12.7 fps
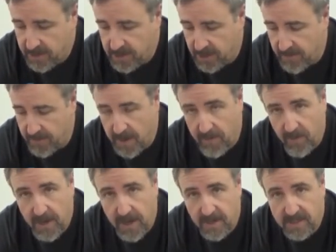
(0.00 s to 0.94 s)
to the
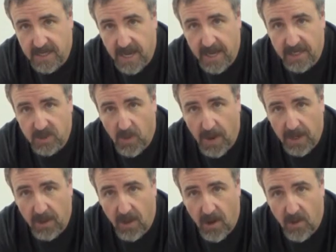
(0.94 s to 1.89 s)
membrane outside is
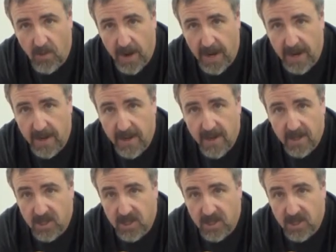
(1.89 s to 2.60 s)
quite a long way,